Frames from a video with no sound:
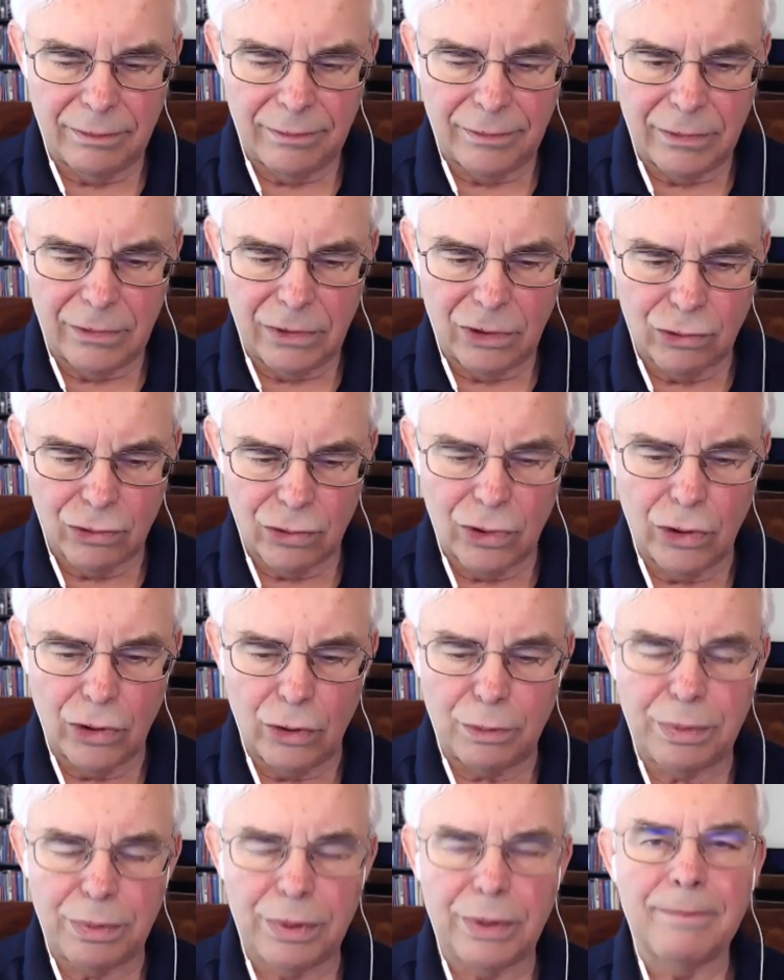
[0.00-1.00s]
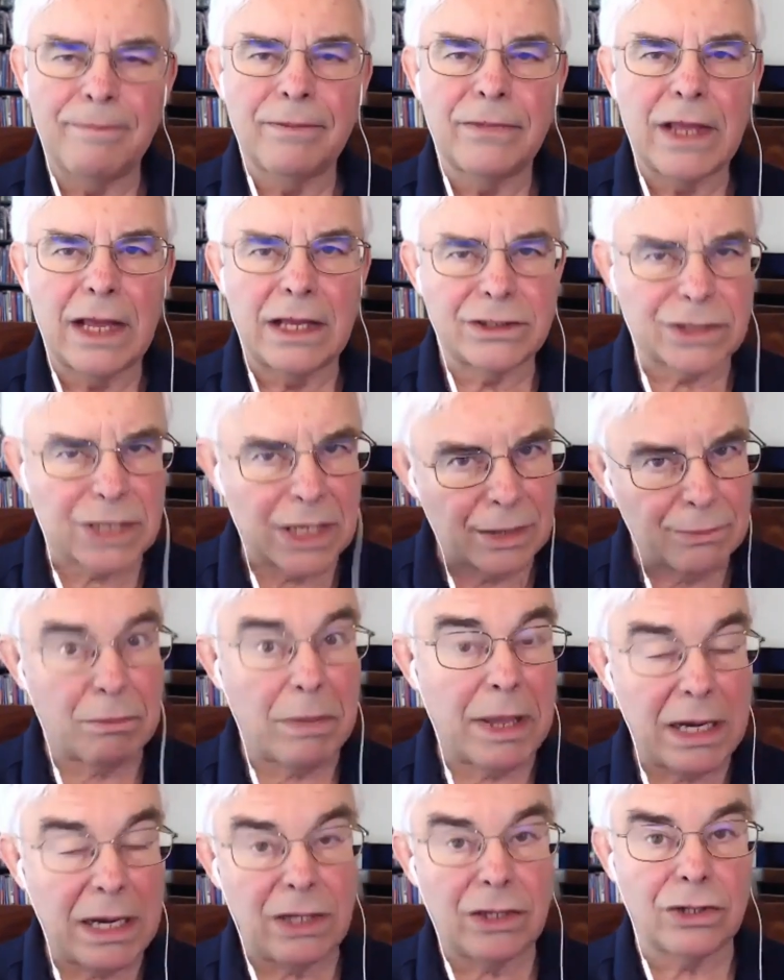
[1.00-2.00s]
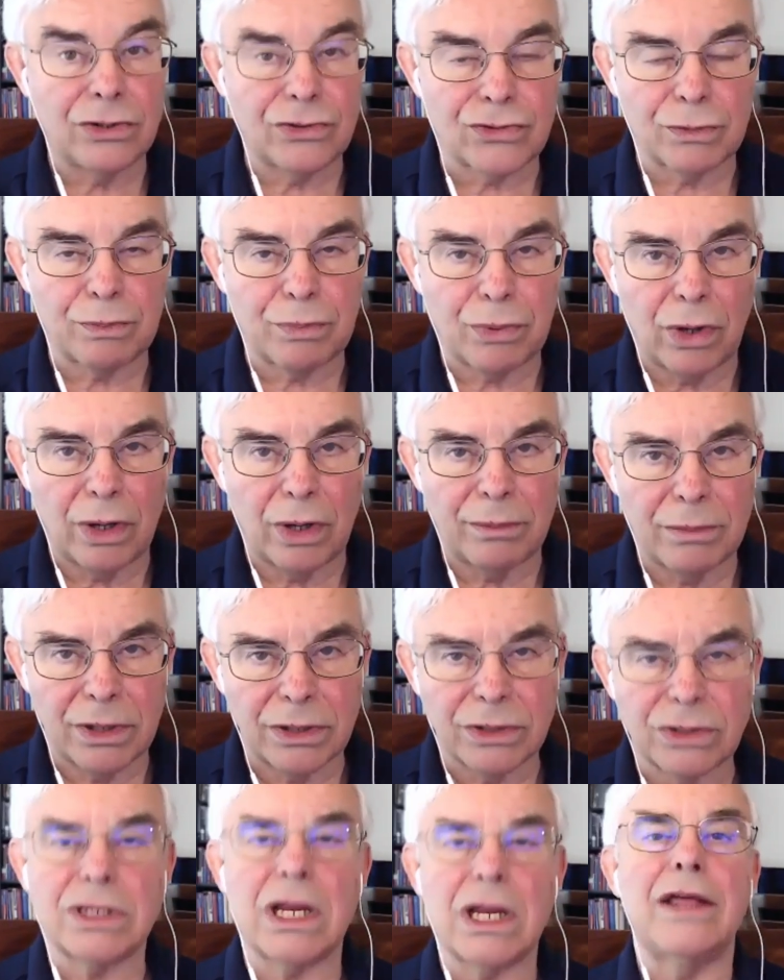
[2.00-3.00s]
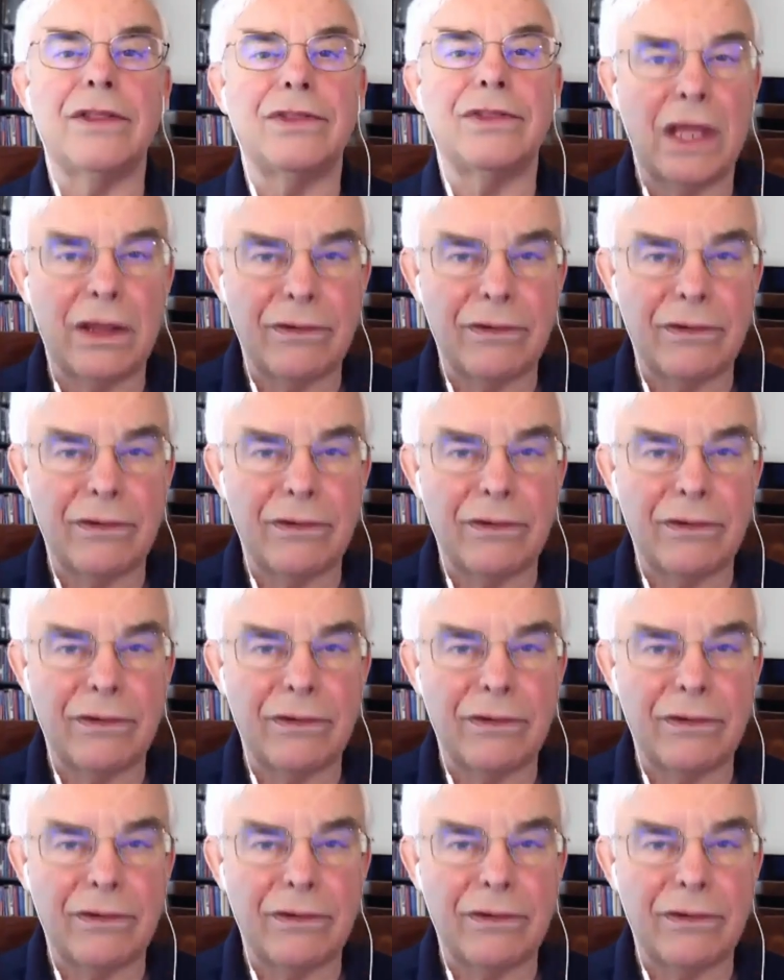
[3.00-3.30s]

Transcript: group has had many disappointments, and they've